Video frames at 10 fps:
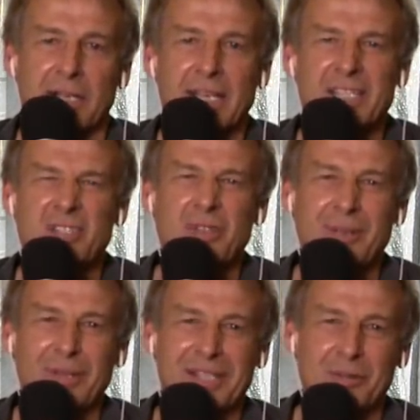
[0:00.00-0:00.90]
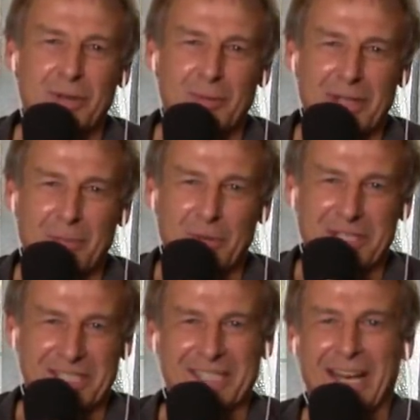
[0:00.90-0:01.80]
extremely, extremely
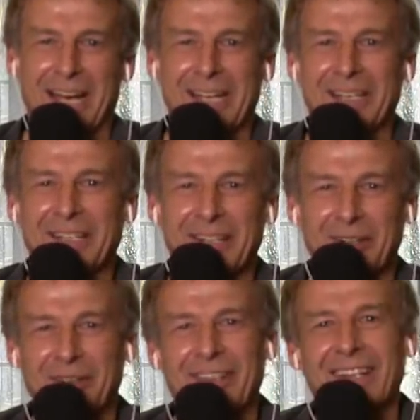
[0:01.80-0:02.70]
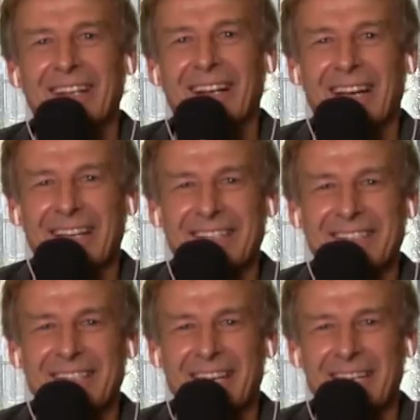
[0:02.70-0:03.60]
ambitious guy, you know,
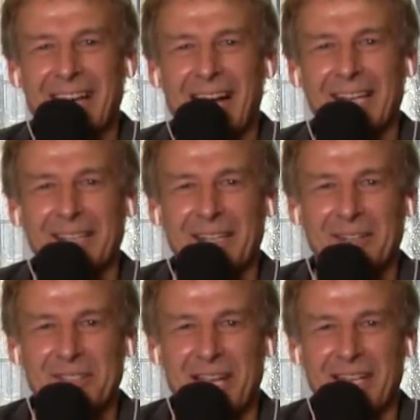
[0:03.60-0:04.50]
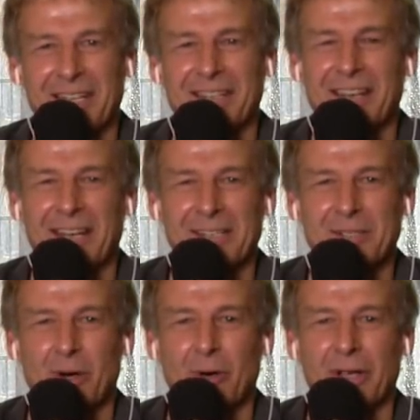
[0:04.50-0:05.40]
and highly energetic. And
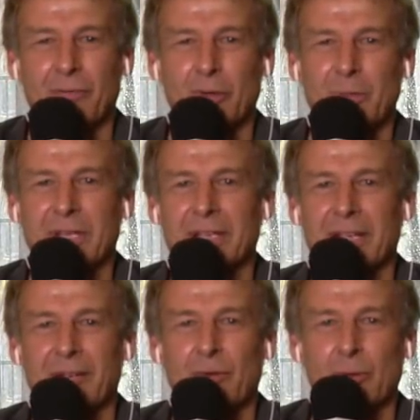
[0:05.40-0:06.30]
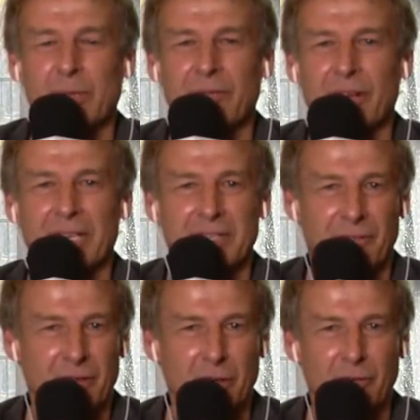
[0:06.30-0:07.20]
so it will be very
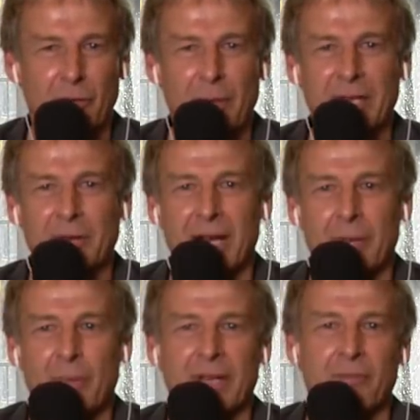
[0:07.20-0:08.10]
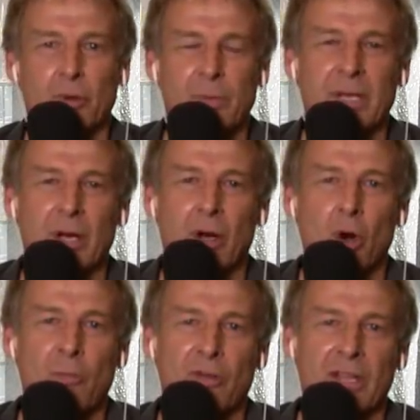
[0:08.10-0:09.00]
difficult for Man United, but it will be
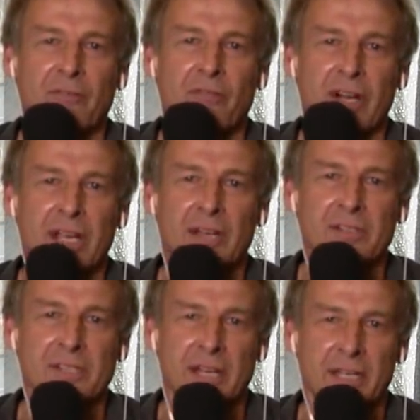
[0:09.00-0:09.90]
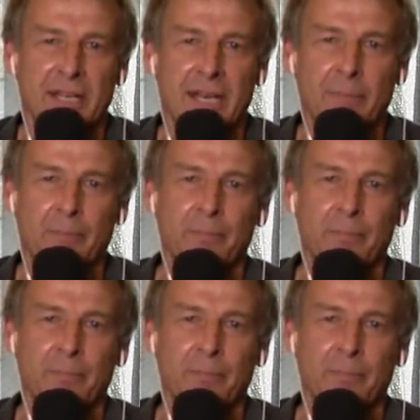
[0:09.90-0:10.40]
hopefully a very entertaining game.